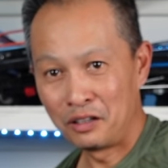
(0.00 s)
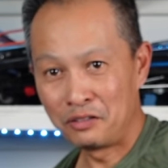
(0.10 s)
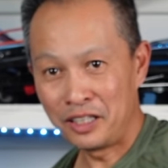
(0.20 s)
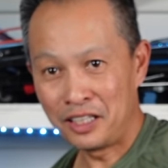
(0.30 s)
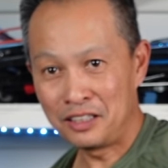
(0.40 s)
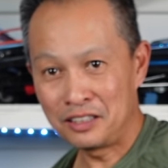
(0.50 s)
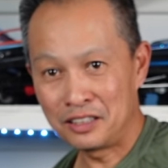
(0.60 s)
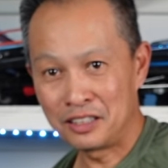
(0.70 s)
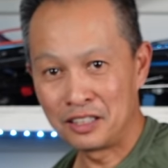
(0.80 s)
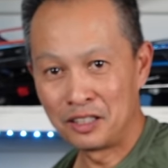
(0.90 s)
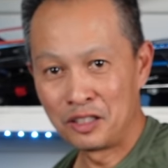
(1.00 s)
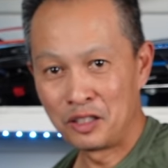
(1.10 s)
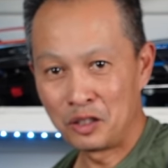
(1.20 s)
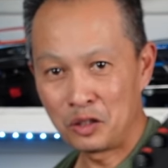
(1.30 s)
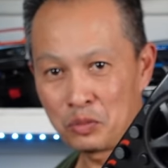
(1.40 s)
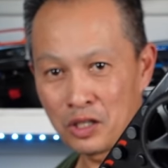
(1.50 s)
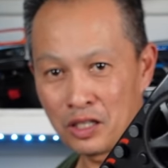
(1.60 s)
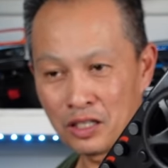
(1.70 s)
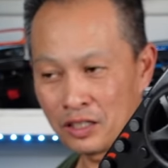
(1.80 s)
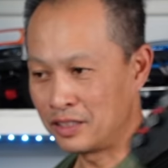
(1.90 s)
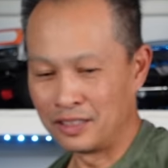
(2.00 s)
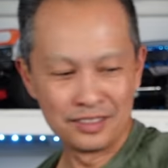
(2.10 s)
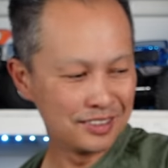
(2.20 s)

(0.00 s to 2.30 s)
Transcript: Face, product.